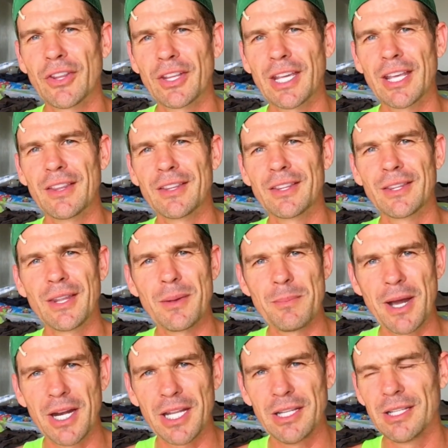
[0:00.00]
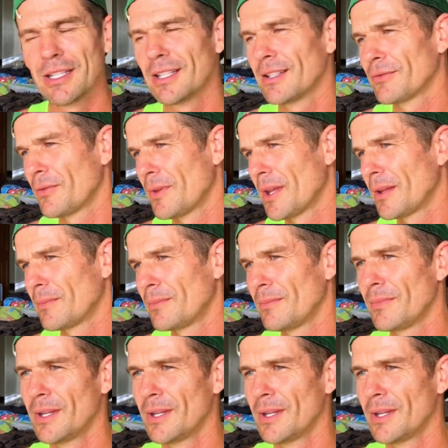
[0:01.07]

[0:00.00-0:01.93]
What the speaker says: So they get their money from their